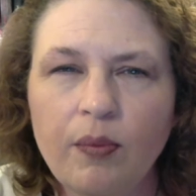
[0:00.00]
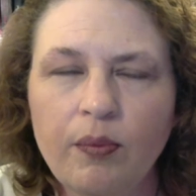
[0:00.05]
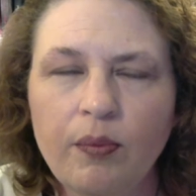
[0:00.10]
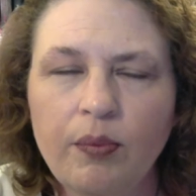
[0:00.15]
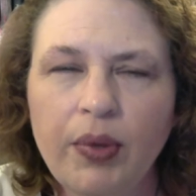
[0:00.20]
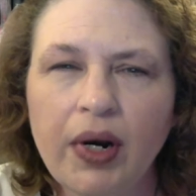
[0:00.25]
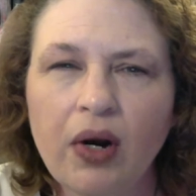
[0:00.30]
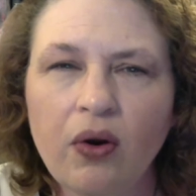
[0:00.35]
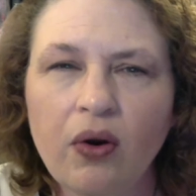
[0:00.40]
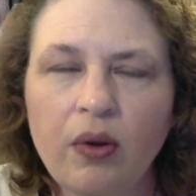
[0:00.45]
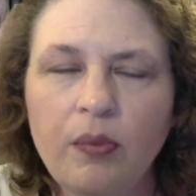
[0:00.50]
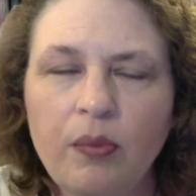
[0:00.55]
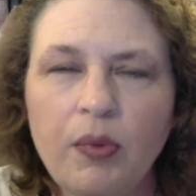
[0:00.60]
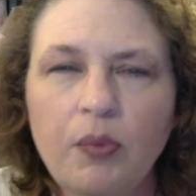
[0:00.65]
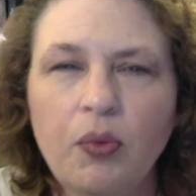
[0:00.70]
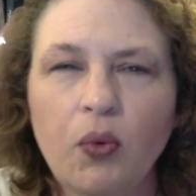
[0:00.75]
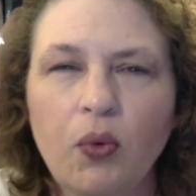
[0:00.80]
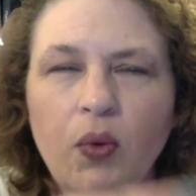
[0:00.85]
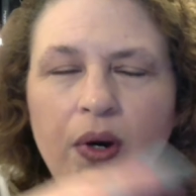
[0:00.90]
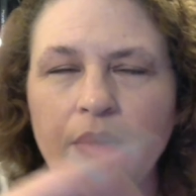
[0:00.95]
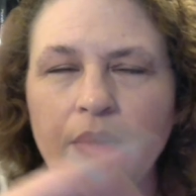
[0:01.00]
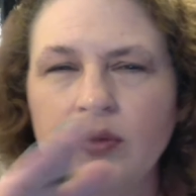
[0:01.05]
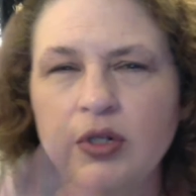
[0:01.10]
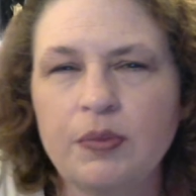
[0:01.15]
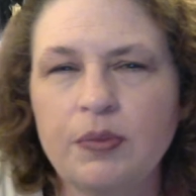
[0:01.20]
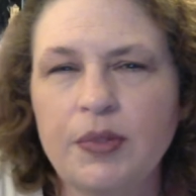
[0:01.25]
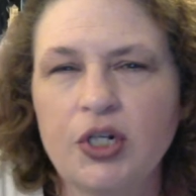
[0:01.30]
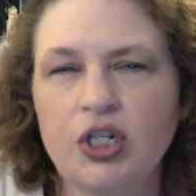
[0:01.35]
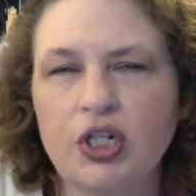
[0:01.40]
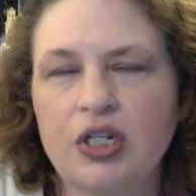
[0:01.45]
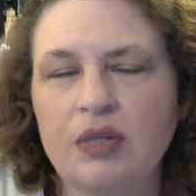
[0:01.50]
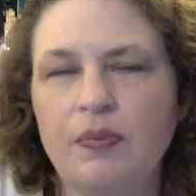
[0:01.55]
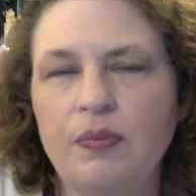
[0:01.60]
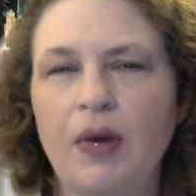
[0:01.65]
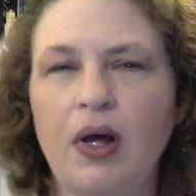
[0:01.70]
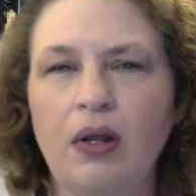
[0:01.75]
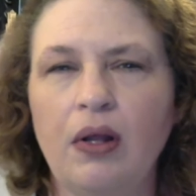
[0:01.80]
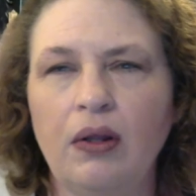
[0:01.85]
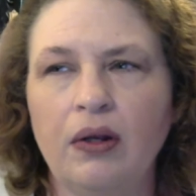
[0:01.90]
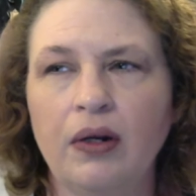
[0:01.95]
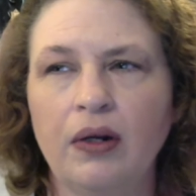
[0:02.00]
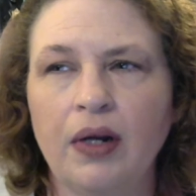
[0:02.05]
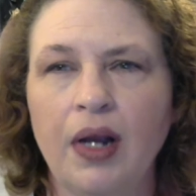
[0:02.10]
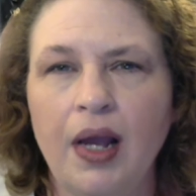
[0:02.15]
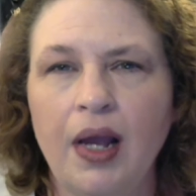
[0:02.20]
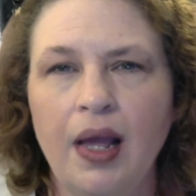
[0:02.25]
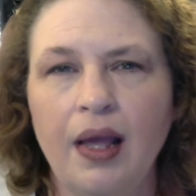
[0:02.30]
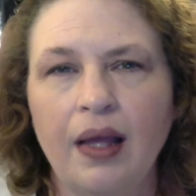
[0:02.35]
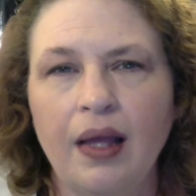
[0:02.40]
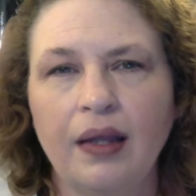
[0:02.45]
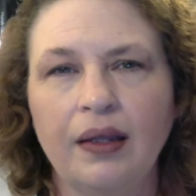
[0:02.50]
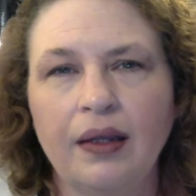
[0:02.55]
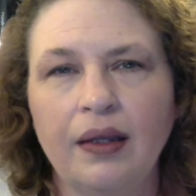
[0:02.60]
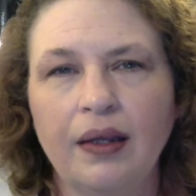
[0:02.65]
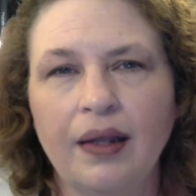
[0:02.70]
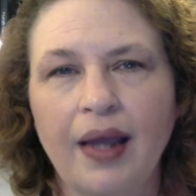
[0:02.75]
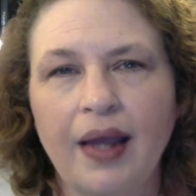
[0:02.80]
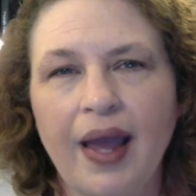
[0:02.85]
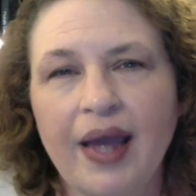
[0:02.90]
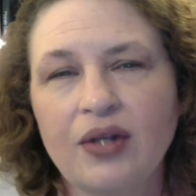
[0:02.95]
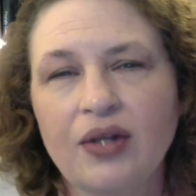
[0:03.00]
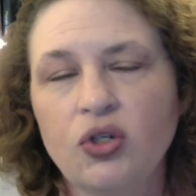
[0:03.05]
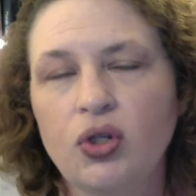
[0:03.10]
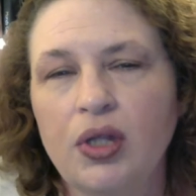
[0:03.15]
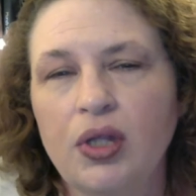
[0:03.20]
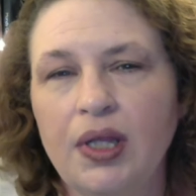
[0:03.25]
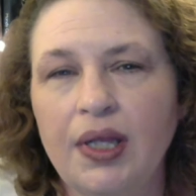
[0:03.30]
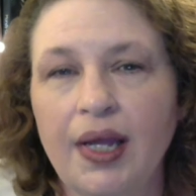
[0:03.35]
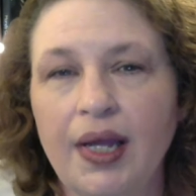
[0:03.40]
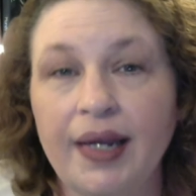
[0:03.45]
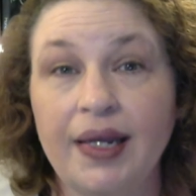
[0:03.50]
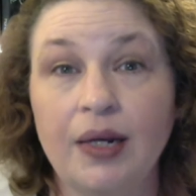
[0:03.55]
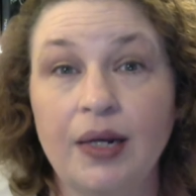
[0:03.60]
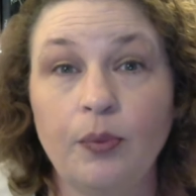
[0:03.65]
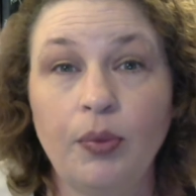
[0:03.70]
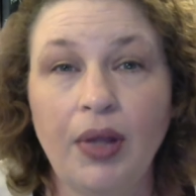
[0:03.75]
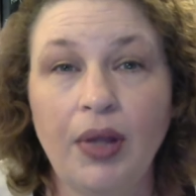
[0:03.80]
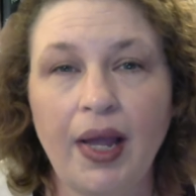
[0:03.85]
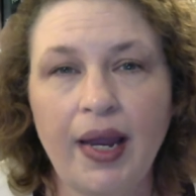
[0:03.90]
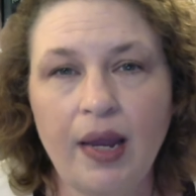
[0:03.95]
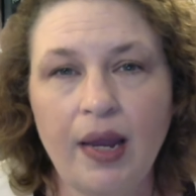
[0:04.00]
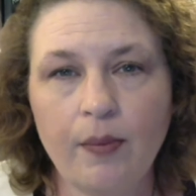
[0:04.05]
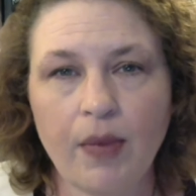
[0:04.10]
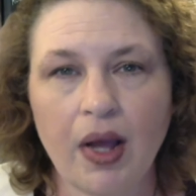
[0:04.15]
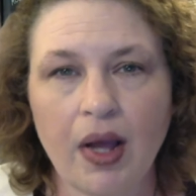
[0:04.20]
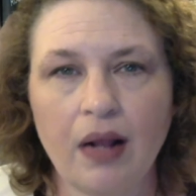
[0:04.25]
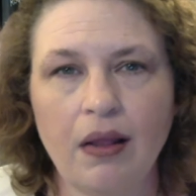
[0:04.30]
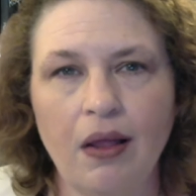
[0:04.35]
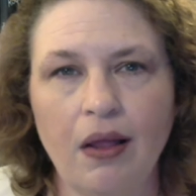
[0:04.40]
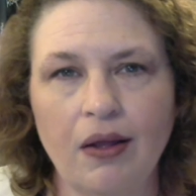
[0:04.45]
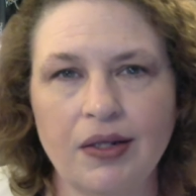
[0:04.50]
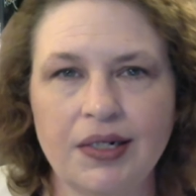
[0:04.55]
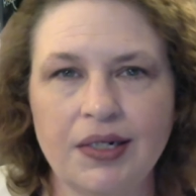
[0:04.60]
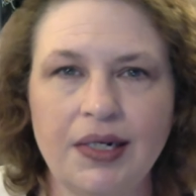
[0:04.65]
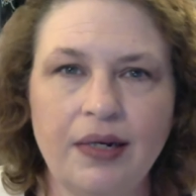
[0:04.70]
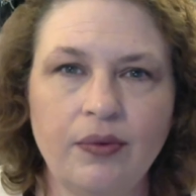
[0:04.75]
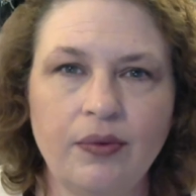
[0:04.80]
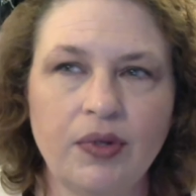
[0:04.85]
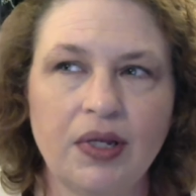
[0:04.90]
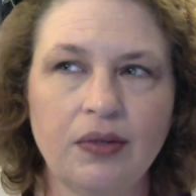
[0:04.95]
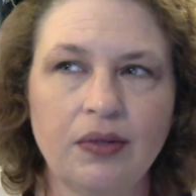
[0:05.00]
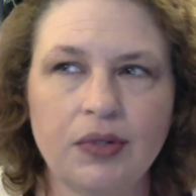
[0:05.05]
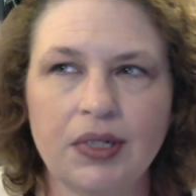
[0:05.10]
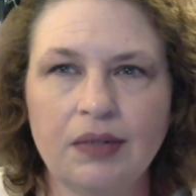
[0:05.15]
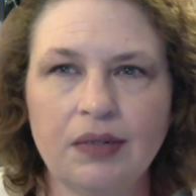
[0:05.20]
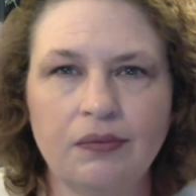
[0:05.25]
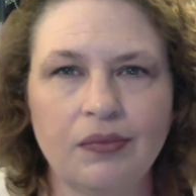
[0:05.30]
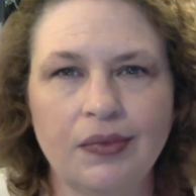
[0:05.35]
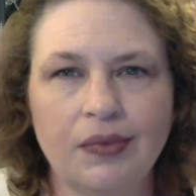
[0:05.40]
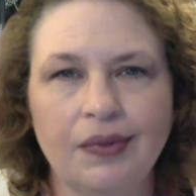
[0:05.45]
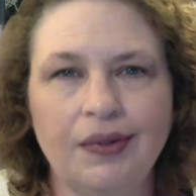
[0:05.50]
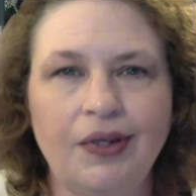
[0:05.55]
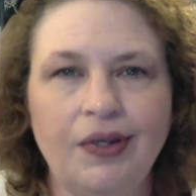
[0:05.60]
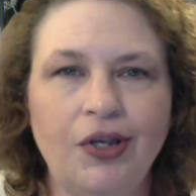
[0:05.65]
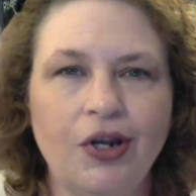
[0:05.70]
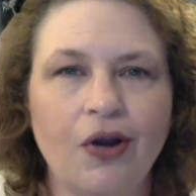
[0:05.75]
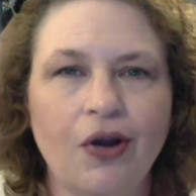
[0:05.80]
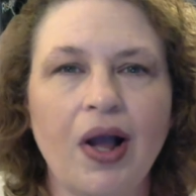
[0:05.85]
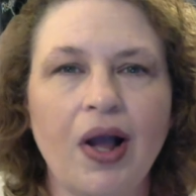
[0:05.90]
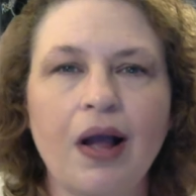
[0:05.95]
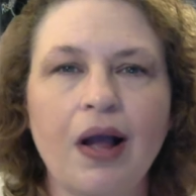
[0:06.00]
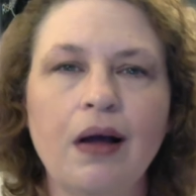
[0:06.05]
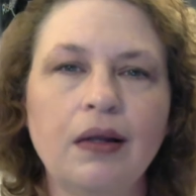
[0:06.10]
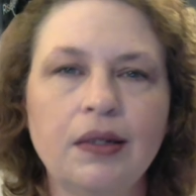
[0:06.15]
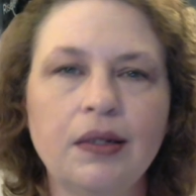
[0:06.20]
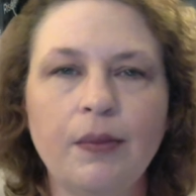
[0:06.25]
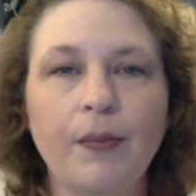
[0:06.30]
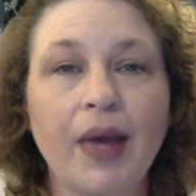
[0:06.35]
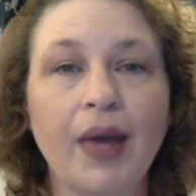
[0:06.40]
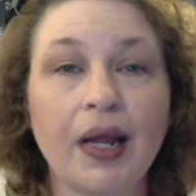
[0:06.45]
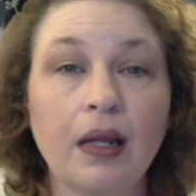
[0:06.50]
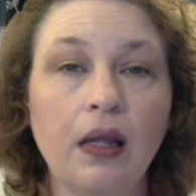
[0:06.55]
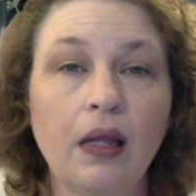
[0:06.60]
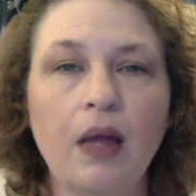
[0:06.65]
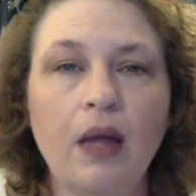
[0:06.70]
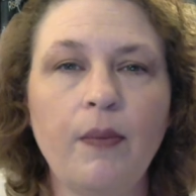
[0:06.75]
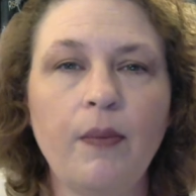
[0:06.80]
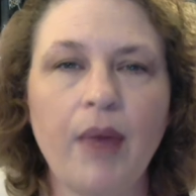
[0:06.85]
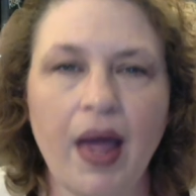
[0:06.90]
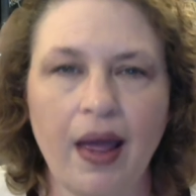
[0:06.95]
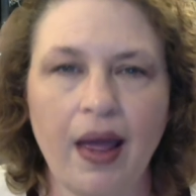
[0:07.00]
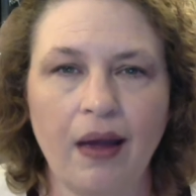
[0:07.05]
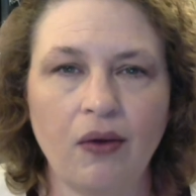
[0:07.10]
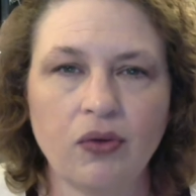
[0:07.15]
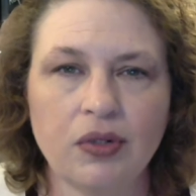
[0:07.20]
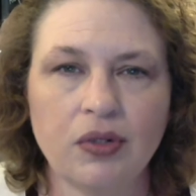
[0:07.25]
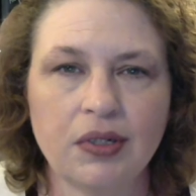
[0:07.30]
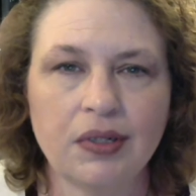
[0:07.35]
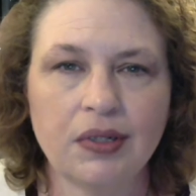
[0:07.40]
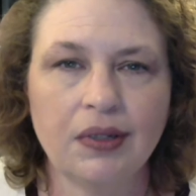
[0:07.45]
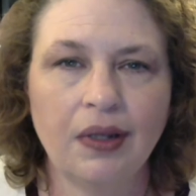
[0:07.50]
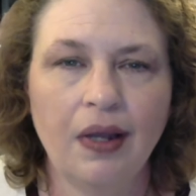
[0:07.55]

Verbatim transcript: but I remember when I was much smaller actually liking to play in my closet. It was, you know, I called it my clubhouse.